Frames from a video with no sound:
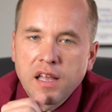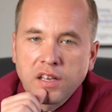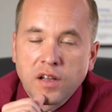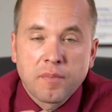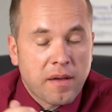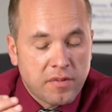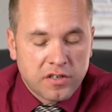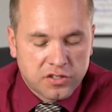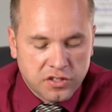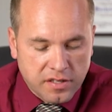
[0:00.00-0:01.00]
you know, maybe
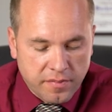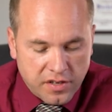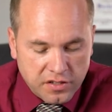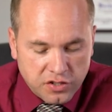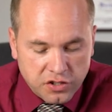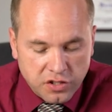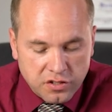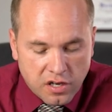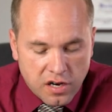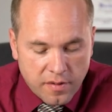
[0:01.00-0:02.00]
there's just some things you
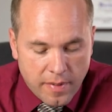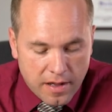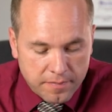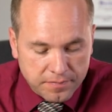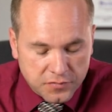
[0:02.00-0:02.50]
shouldn't talk about.